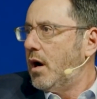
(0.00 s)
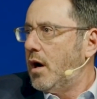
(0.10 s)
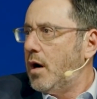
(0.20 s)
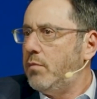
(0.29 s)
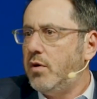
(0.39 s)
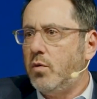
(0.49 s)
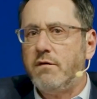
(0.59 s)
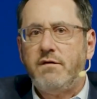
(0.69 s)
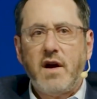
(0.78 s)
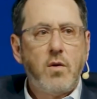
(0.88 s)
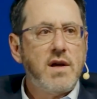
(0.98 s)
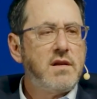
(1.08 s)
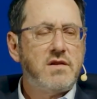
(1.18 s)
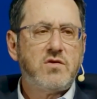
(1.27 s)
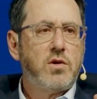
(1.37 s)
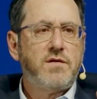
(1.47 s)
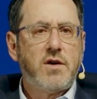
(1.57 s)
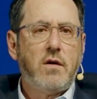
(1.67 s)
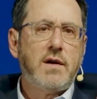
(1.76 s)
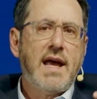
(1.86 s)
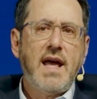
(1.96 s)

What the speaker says: but we're very sort of tolerant.